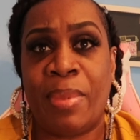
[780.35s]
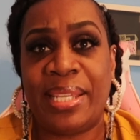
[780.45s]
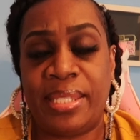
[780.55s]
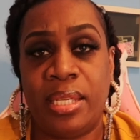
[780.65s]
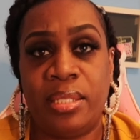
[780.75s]

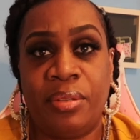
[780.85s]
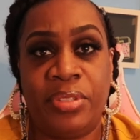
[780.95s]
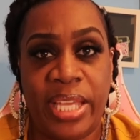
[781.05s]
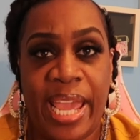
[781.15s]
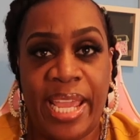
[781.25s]
my sense of
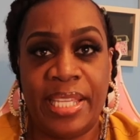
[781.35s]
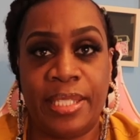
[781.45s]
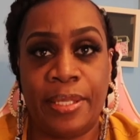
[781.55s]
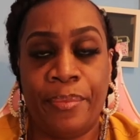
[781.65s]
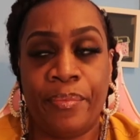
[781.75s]

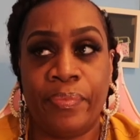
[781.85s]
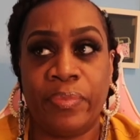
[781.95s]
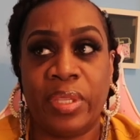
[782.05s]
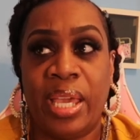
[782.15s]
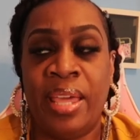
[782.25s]
taste.
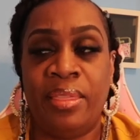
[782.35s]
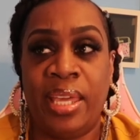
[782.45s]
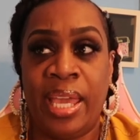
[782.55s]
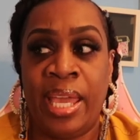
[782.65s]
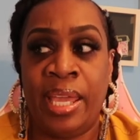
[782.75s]
And
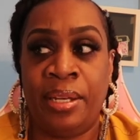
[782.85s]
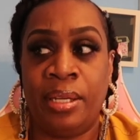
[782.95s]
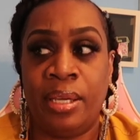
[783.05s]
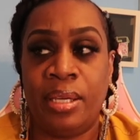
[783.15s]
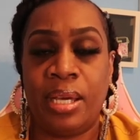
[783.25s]

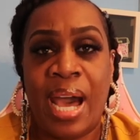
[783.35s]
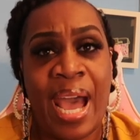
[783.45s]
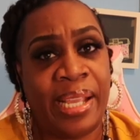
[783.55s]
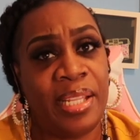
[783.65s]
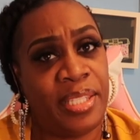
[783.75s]
then
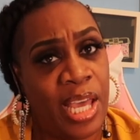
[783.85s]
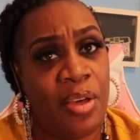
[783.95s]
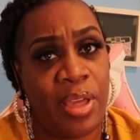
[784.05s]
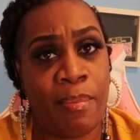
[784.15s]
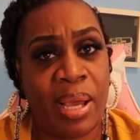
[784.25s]
I could
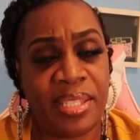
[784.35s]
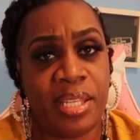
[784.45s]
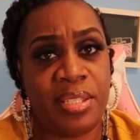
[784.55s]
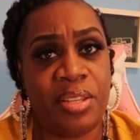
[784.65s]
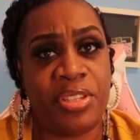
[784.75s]
tell that my
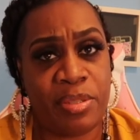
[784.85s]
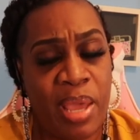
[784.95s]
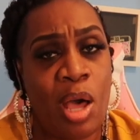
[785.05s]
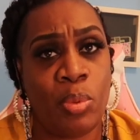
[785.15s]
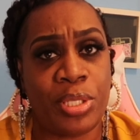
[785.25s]
sense of
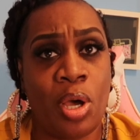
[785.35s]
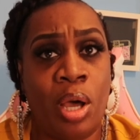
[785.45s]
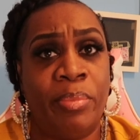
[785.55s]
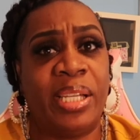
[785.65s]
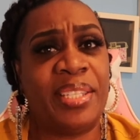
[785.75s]
smell was
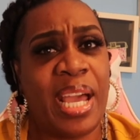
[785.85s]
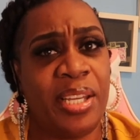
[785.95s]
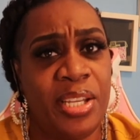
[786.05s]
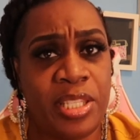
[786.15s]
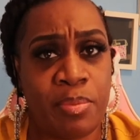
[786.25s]
gone because I
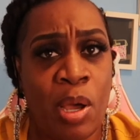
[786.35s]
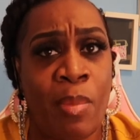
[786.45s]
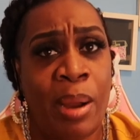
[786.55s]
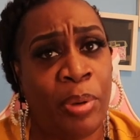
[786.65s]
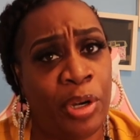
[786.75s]
couldn't smell
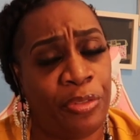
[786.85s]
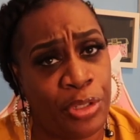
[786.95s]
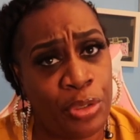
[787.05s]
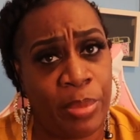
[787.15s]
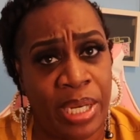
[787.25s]
my
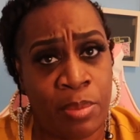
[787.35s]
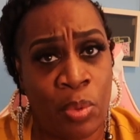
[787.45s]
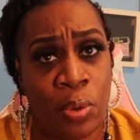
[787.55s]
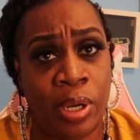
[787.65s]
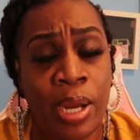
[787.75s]
perfume
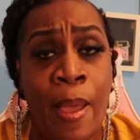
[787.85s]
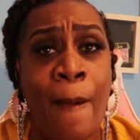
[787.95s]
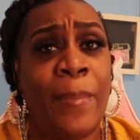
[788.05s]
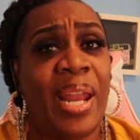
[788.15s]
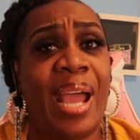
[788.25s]
anymore.
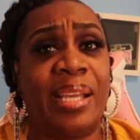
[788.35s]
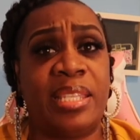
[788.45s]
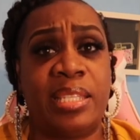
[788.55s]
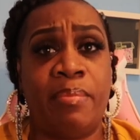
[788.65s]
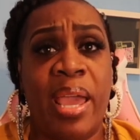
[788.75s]
But I could
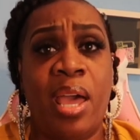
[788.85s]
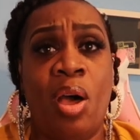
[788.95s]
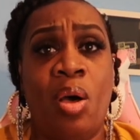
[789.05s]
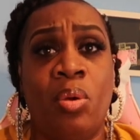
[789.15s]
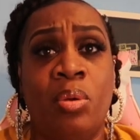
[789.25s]

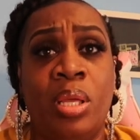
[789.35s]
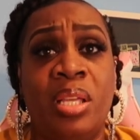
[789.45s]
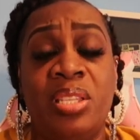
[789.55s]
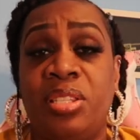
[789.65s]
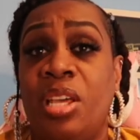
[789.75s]
smell
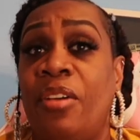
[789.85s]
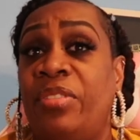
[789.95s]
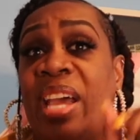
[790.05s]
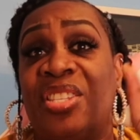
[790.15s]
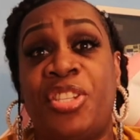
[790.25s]
stuff
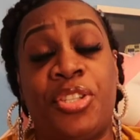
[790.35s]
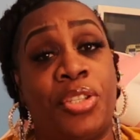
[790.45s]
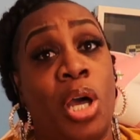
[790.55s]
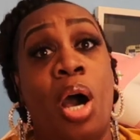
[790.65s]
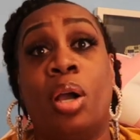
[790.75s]
that
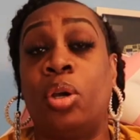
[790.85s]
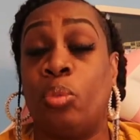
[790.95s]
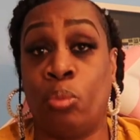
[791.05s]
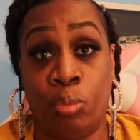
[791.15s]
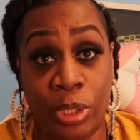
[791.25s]
stunk
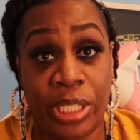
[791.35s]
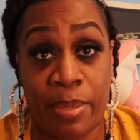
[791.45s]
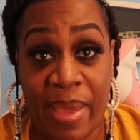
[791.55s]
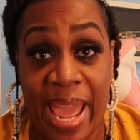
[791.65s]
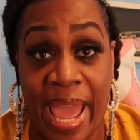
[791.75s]
really
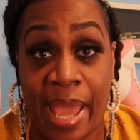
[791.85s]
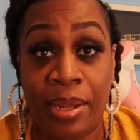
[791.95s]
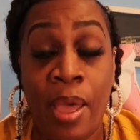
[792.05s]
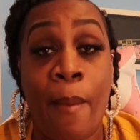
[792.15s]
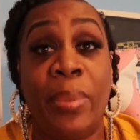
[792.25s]
bad.
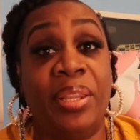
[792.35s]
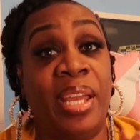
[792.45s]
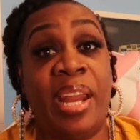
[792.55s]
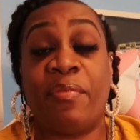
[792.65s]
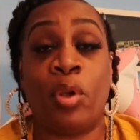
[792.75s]
But
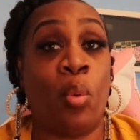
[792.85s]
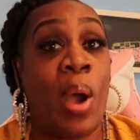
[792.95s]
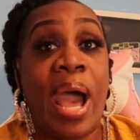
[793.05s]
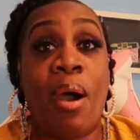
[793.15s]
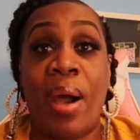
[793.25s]
then after a
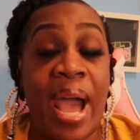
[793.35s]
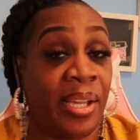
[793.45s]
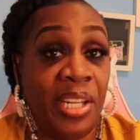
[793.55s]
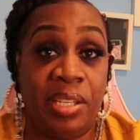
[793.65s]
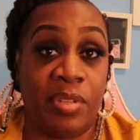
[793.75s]
while, I
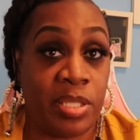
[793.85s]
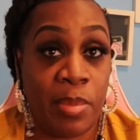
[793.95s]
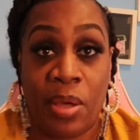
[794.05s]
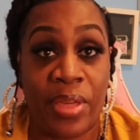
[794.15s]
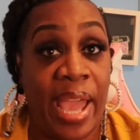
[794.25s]
couldn't even
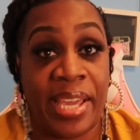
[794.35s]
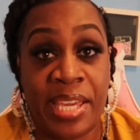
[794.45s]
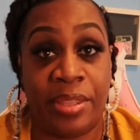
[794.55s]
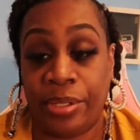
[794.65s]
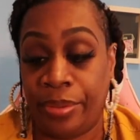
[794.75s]
smell that
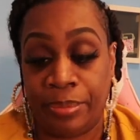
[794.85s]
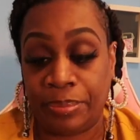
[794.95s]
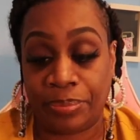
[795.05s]
either.